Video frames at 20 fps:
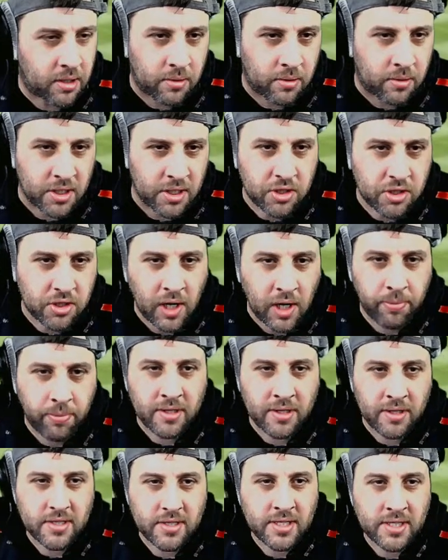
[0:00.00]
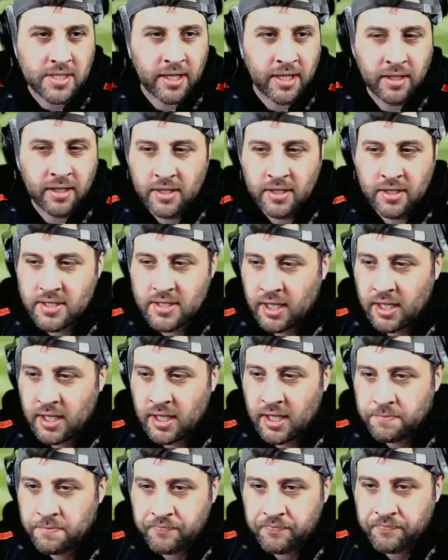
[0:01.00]
scrapping to stay in this thing.
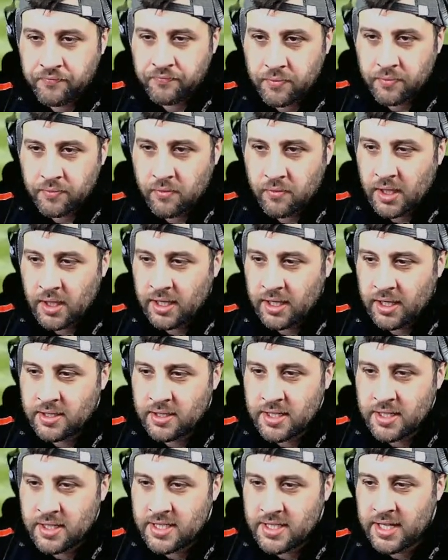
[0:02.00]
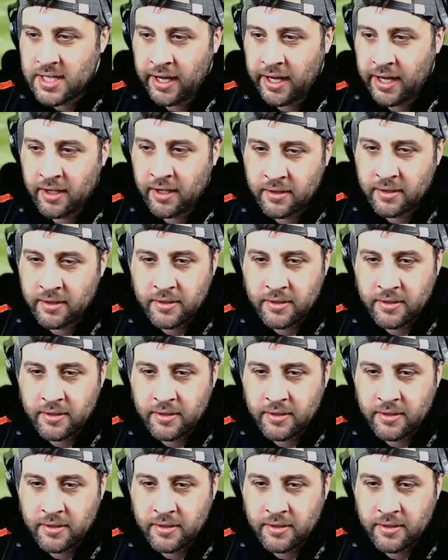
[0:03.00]
It's insane